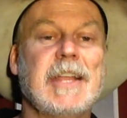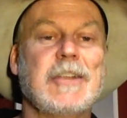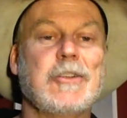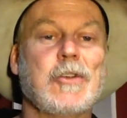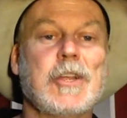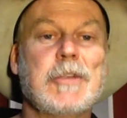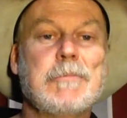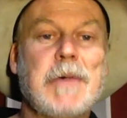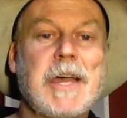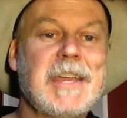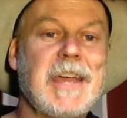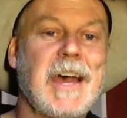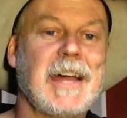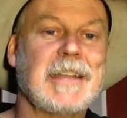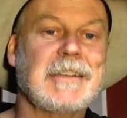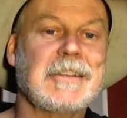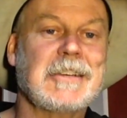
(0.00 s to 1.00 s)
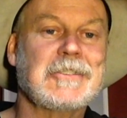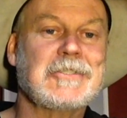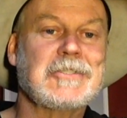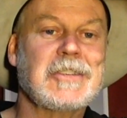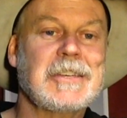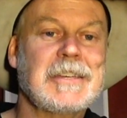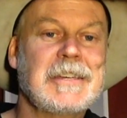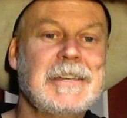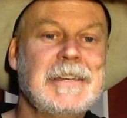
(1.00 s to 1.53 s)
and you're in my
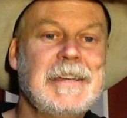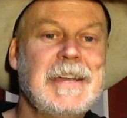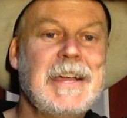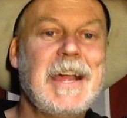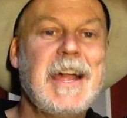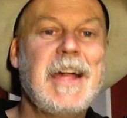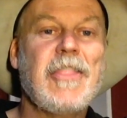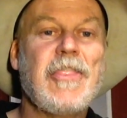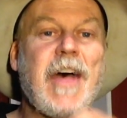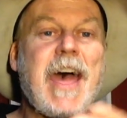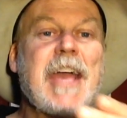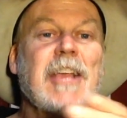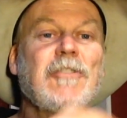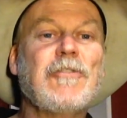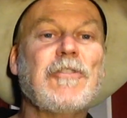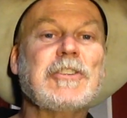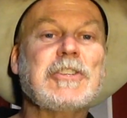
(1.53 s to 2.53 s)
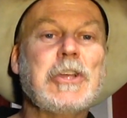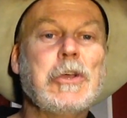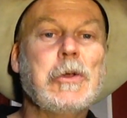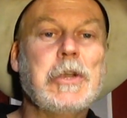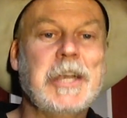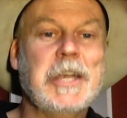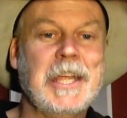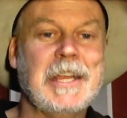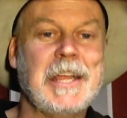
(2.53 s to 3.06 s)
contest. Thanks for
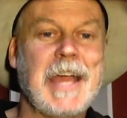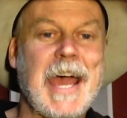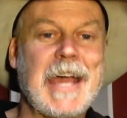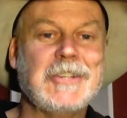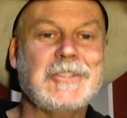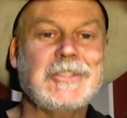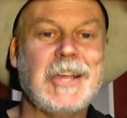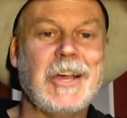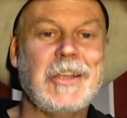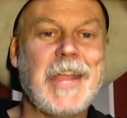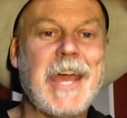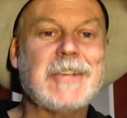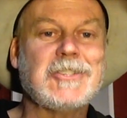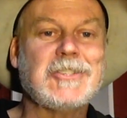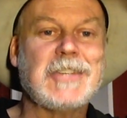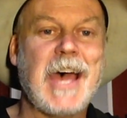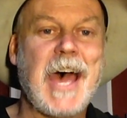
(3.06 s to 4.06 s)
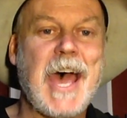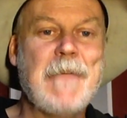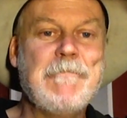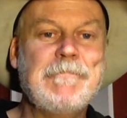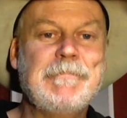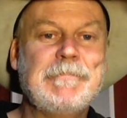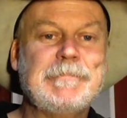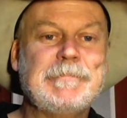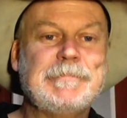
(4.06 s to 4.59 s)
tuning in, guys. Till next
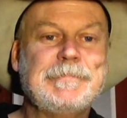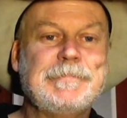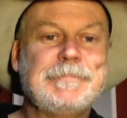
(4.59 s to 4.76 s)
time,